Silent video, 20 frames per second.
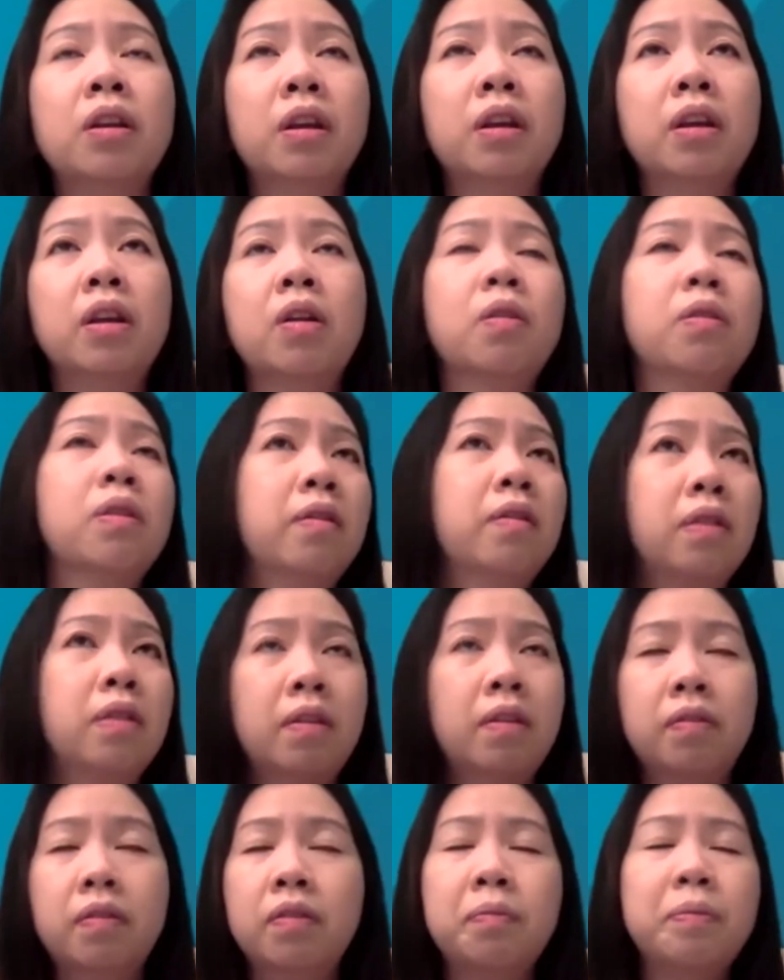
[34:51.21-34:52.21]

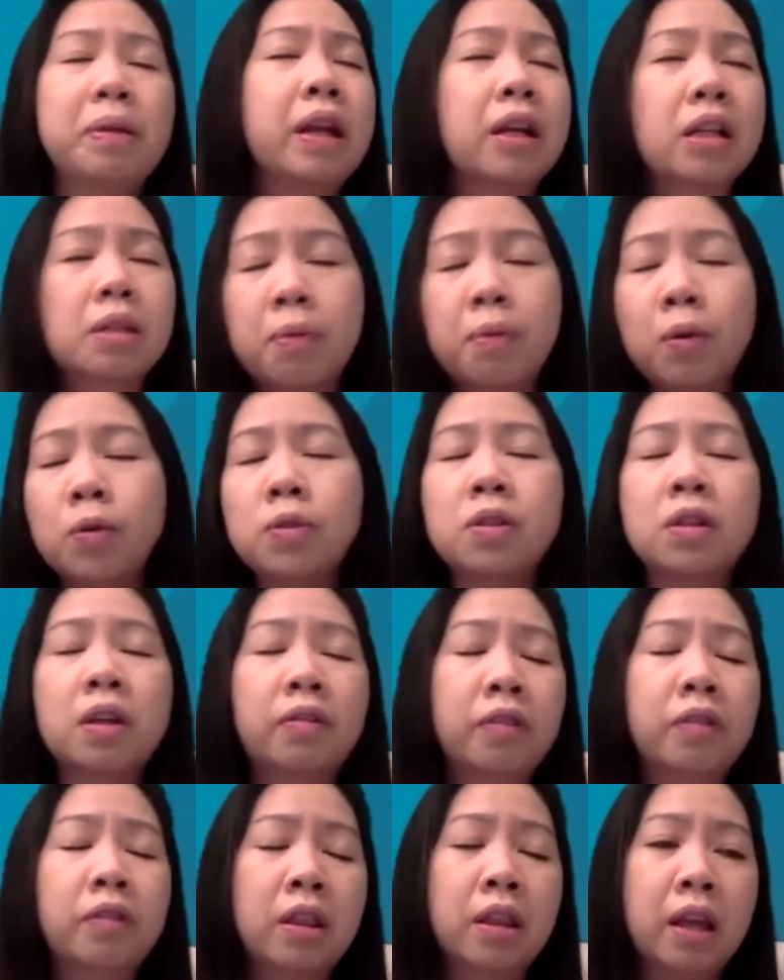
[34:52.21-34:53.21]
they've been exposed to
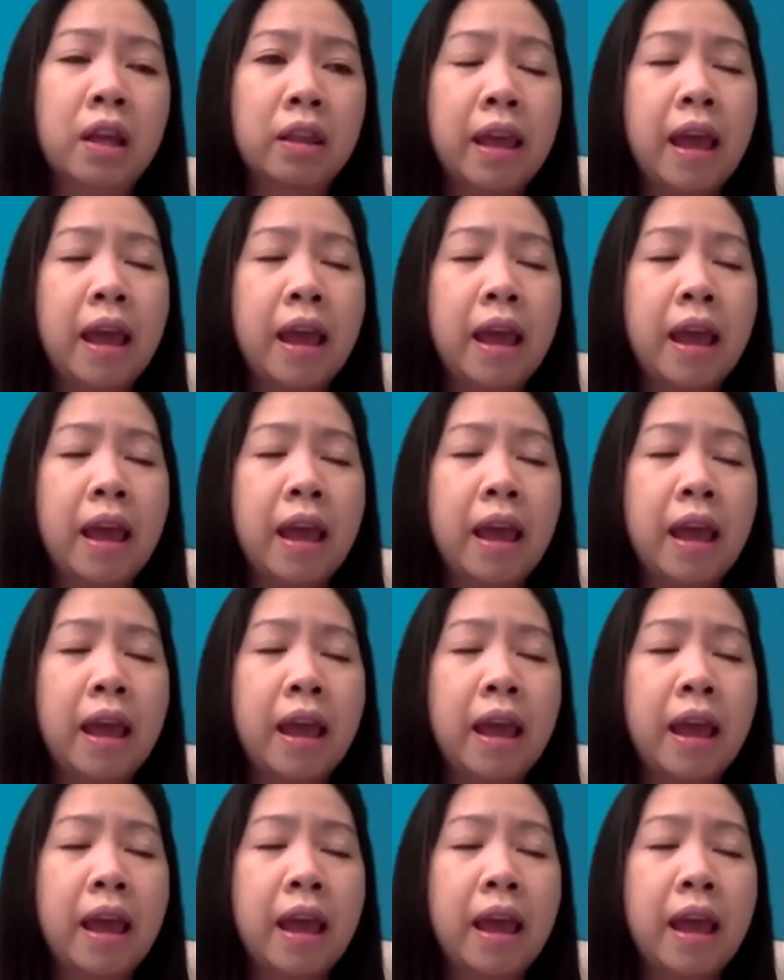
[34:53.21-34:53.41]
different things.